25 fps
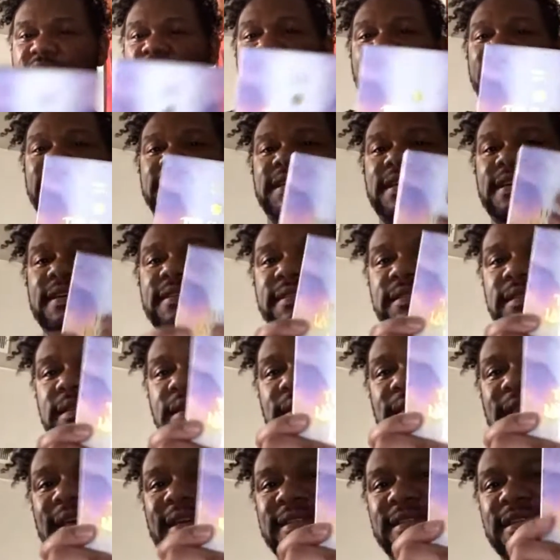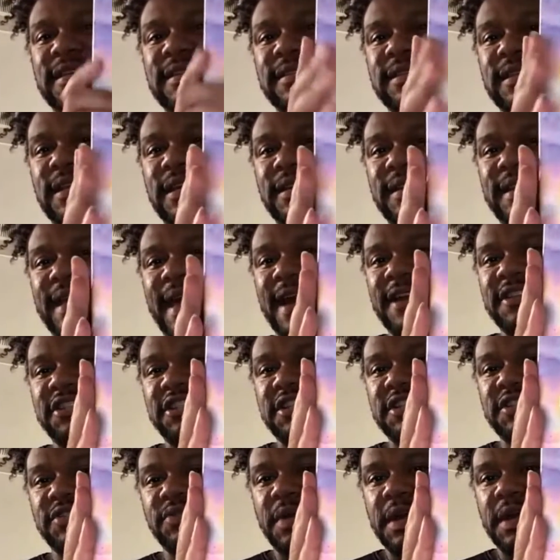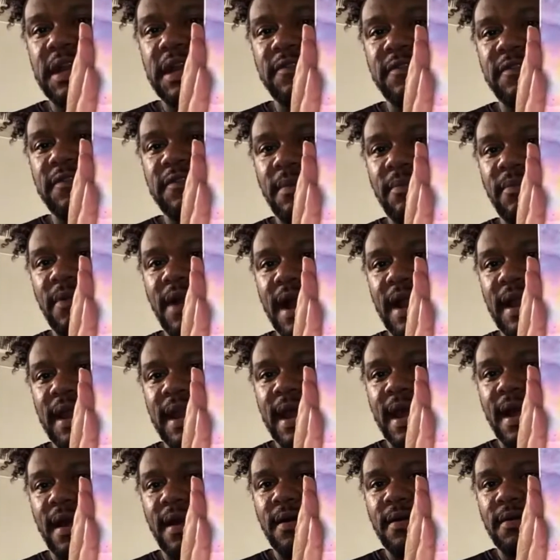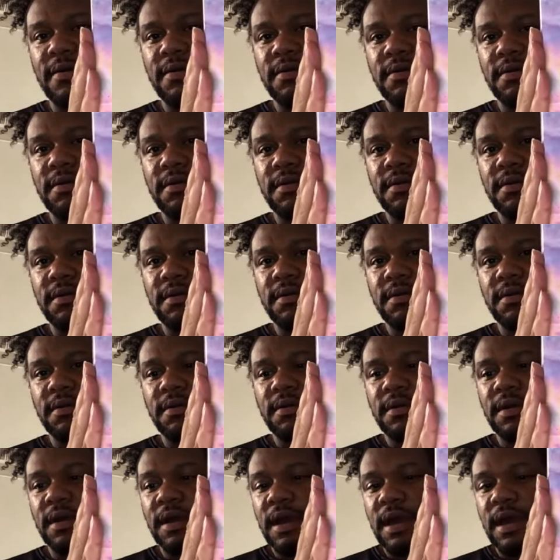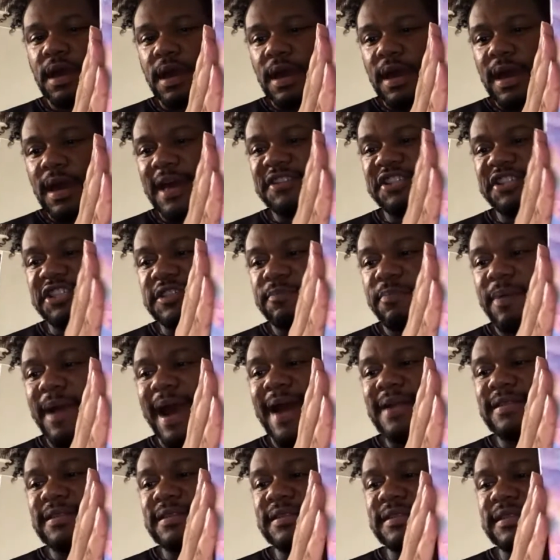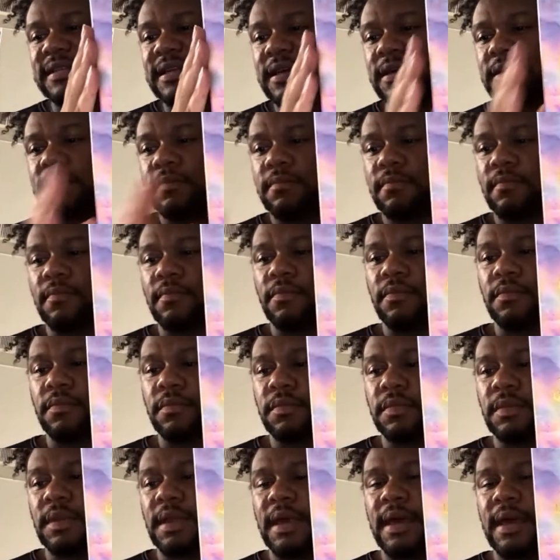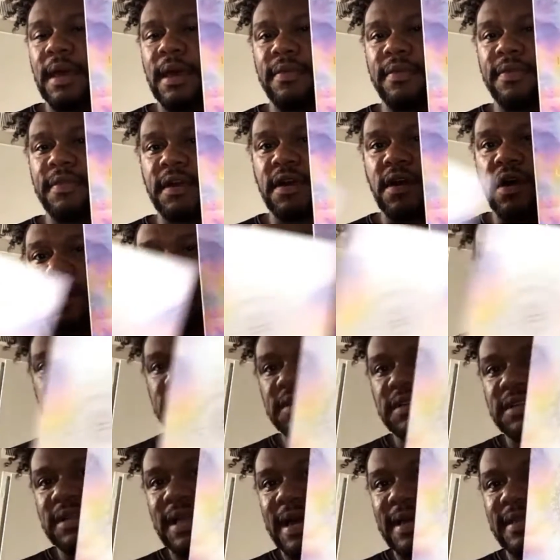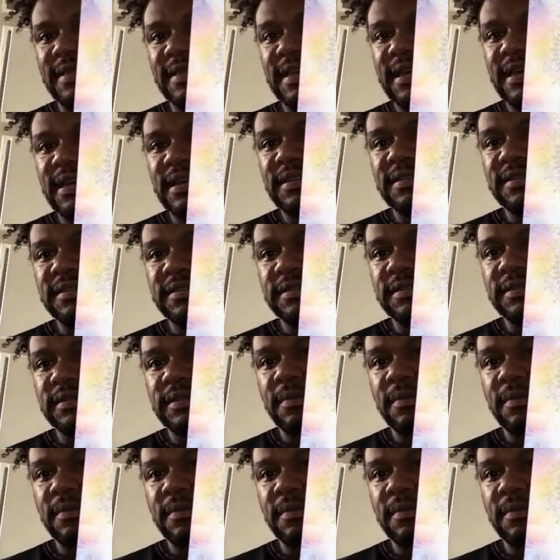So this is the deck she's reading from right now, and she's practicing. And the cards look like this.